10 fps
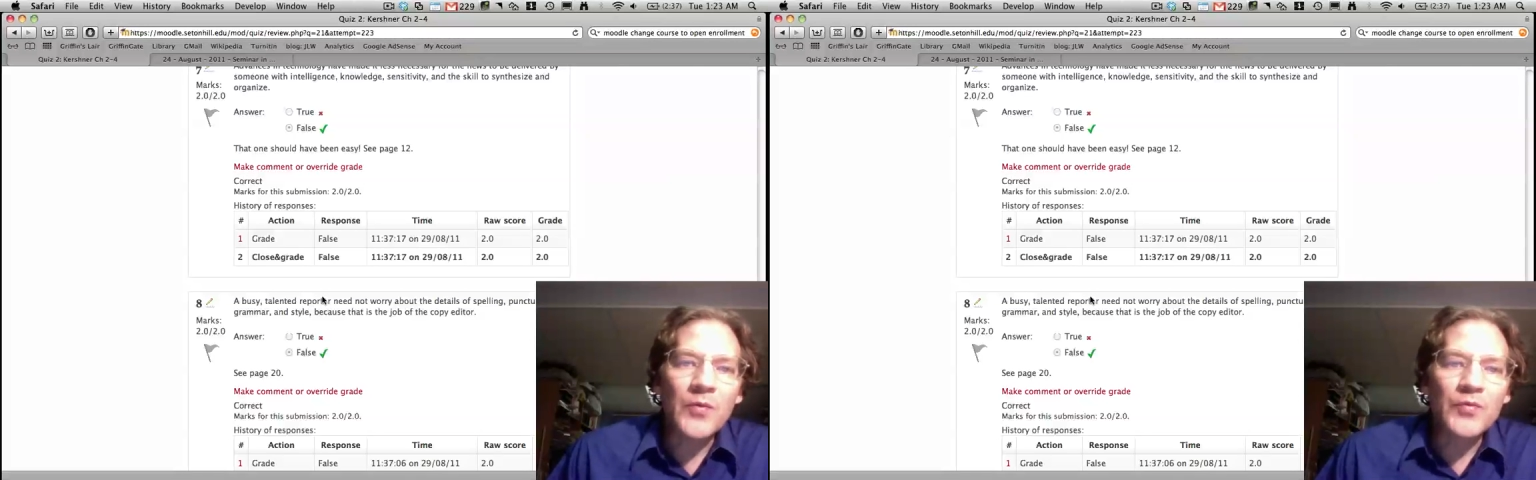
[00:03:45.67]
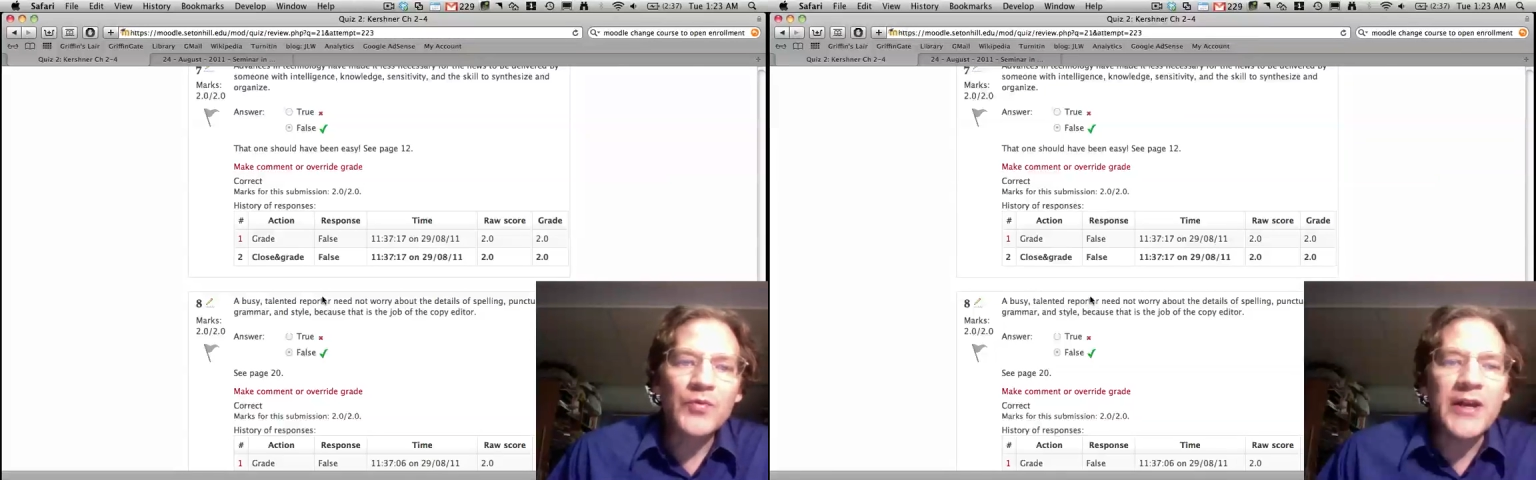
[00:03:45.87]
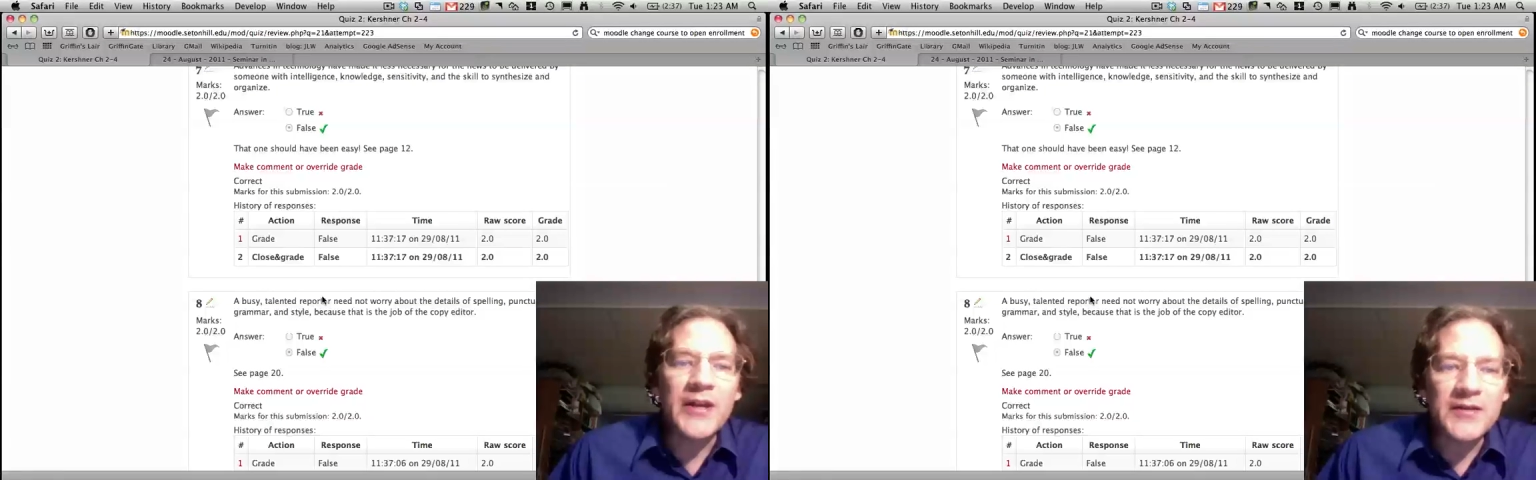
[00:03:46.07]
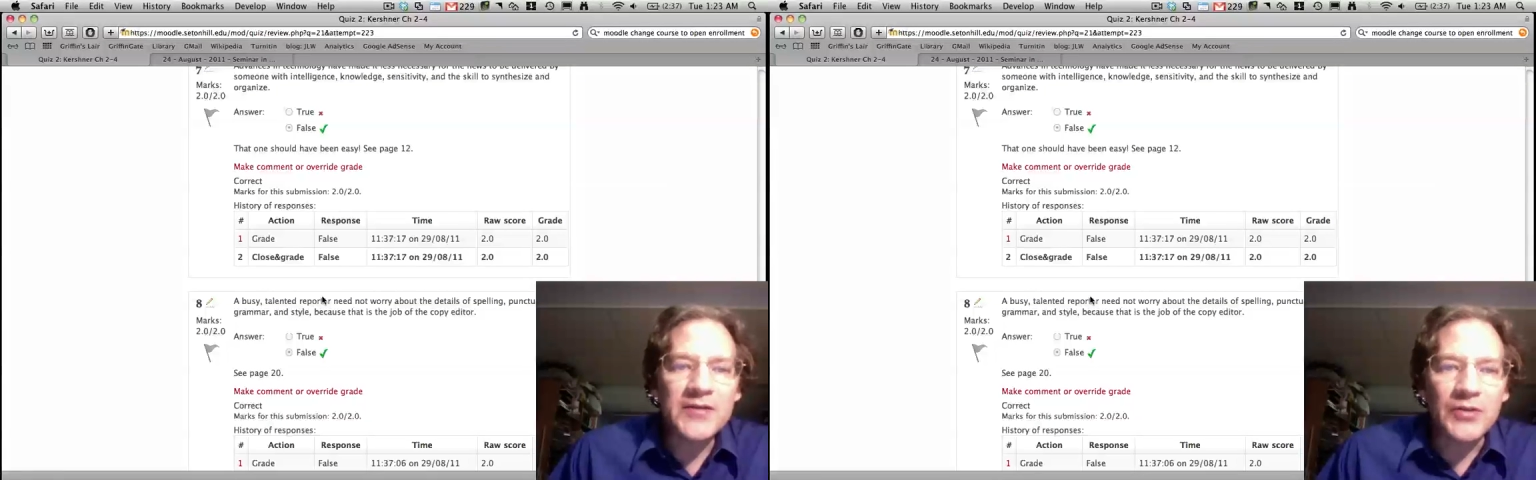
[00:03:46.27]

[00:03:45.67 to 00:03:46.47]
readings